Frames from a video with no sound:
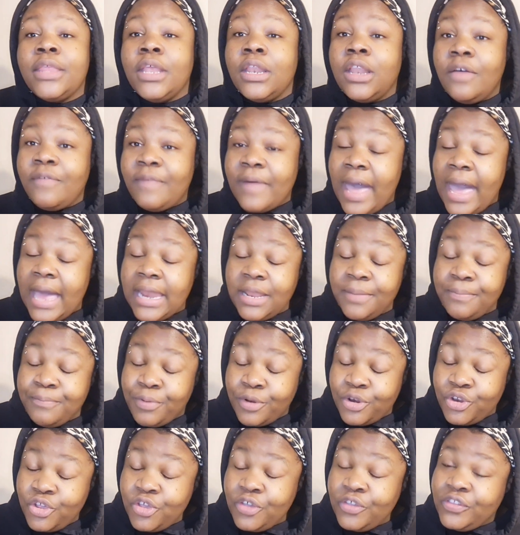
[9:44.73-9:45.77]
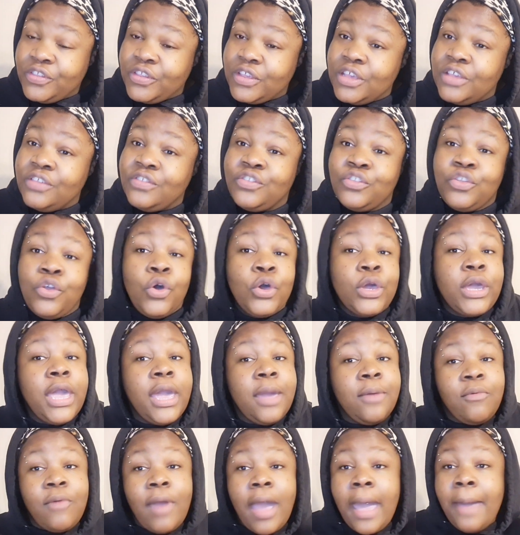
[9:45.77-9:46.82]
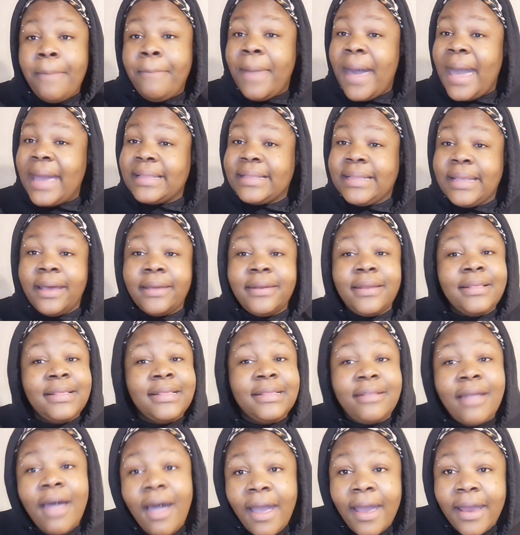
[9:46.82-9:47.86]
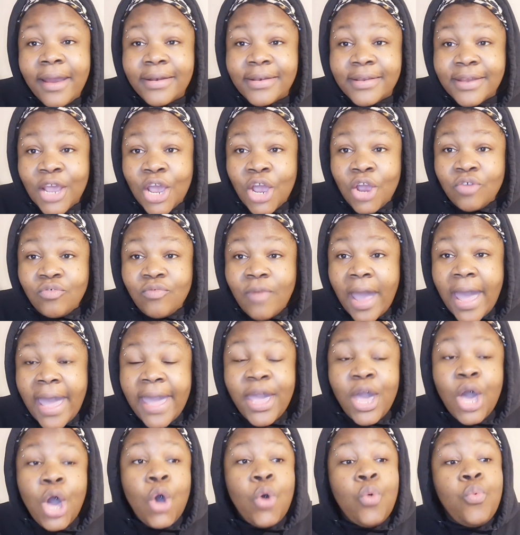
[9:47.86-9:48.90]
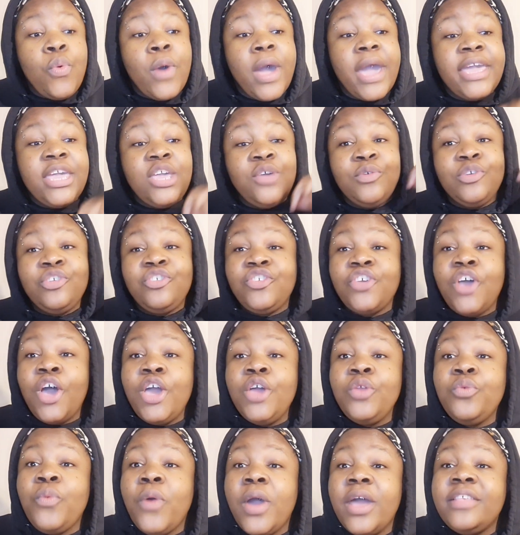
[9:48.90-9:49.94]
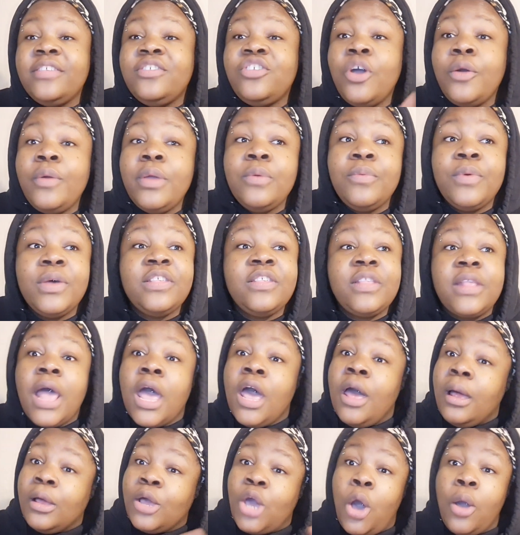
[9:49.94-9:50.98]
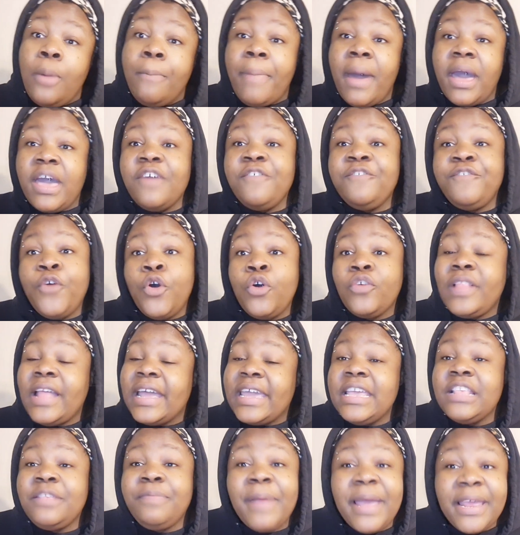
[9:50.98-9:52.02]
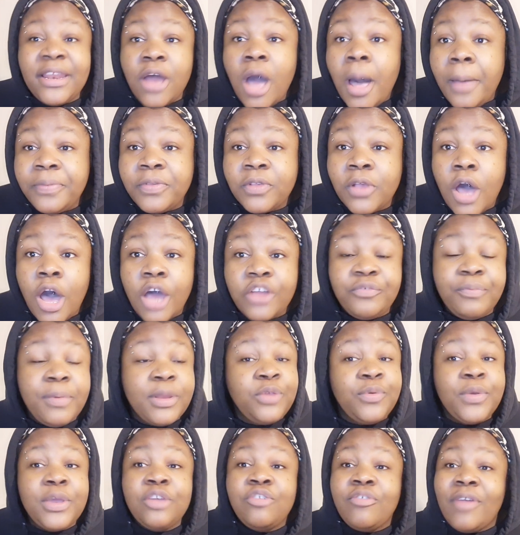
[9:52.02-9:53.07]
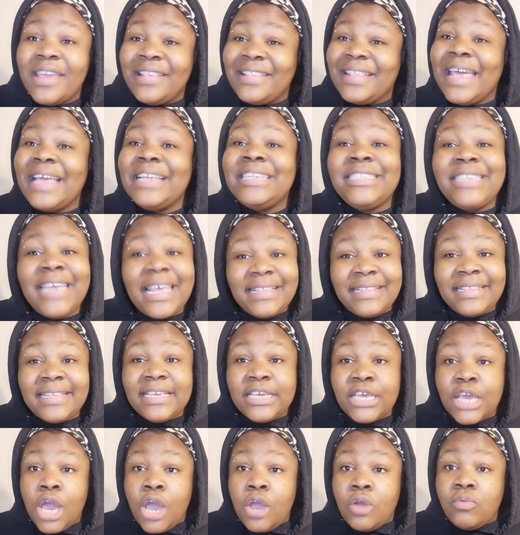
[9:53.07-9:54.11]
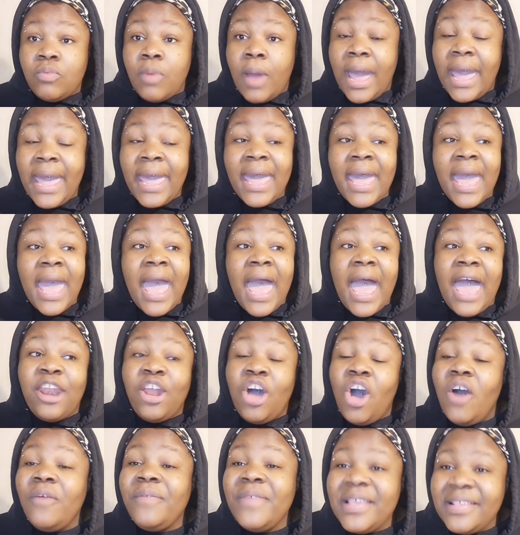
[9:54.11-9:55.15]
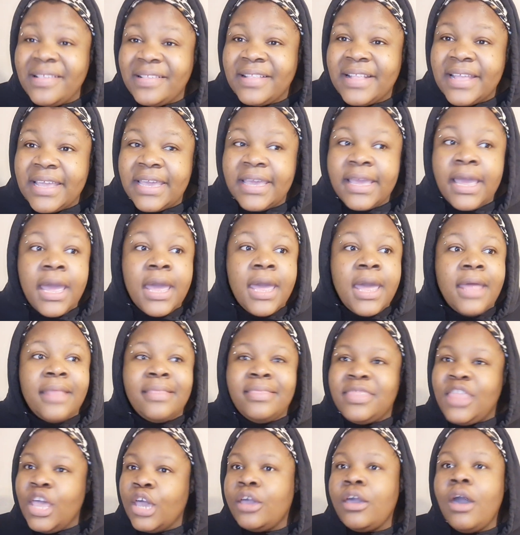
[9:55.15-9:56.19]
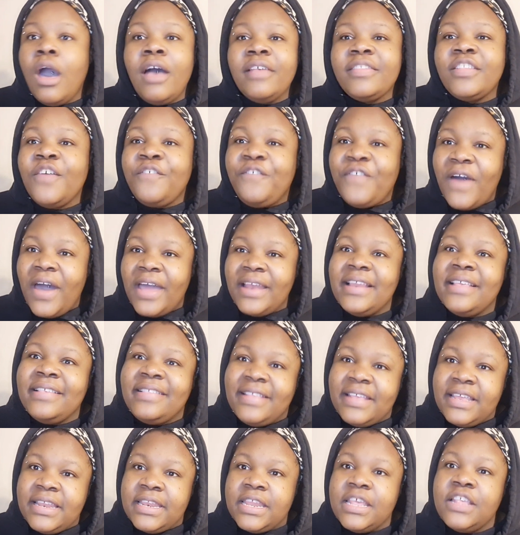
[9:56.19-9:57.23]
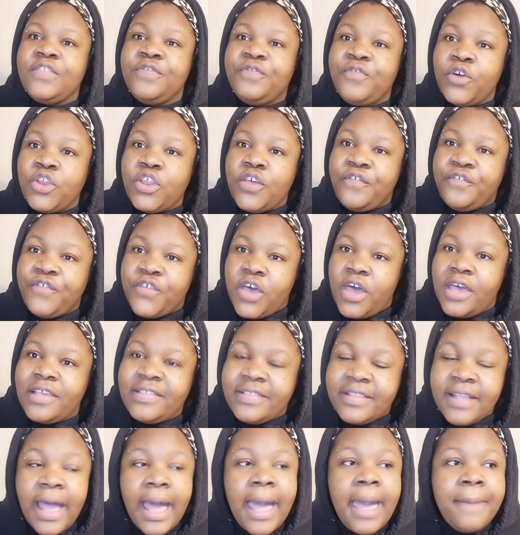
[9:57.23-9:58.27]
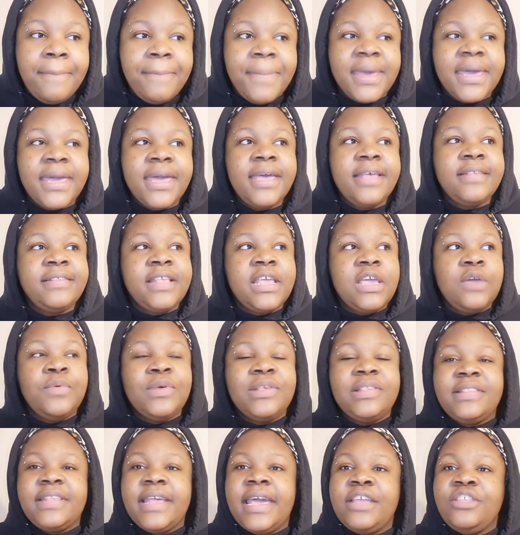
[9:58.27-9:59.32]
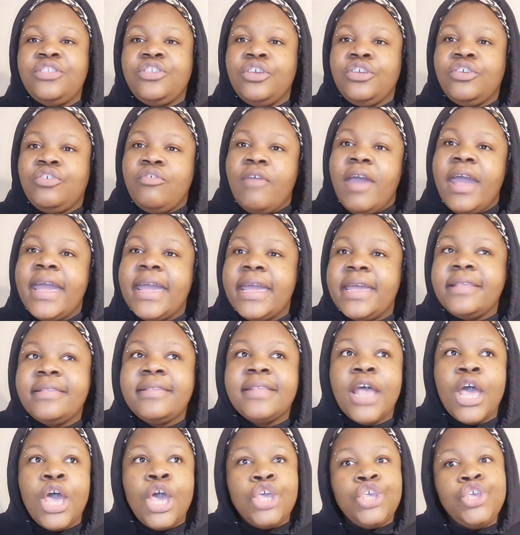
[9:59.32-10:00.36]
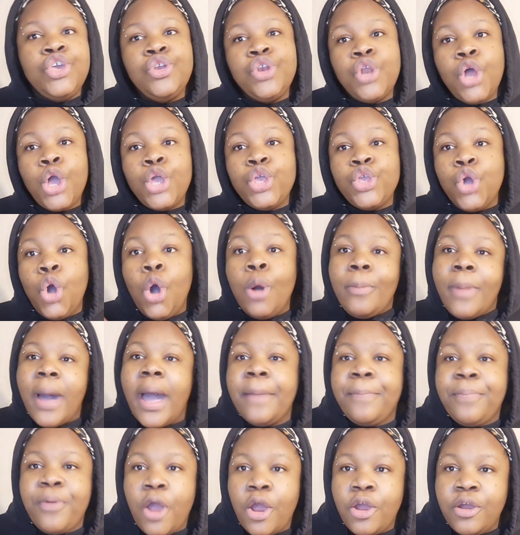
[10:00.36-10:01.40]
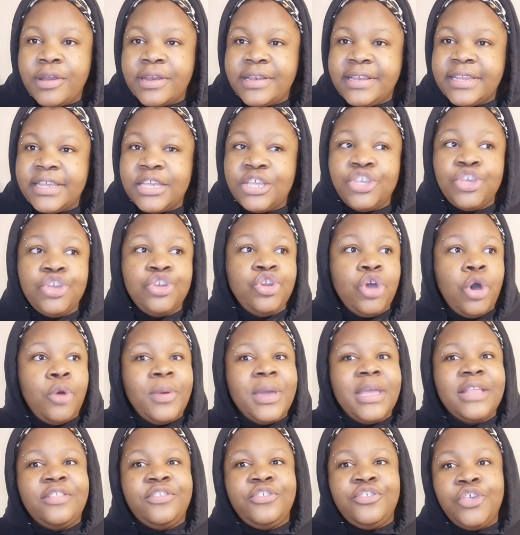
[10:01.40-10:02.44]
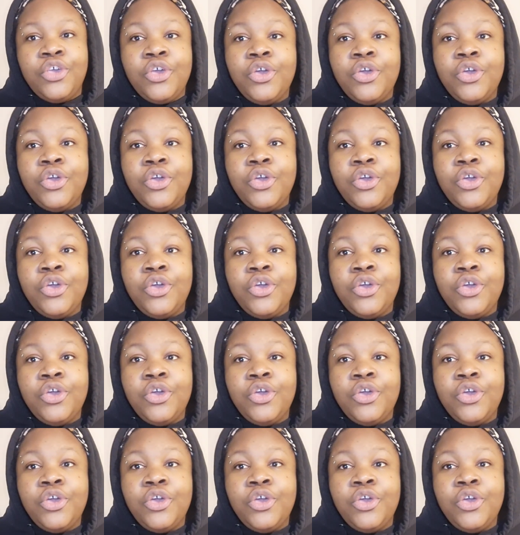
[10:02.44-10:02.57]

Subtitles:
the Love Island producers took it right back to the start, right? Where he was showing where Joey was going back and forth like he's playing hopscotch between Grace and Jesse, right? And obviously, the girls are finally seeing this for the first time, because he was saying to Grace, you know, you're my priority, you know, it's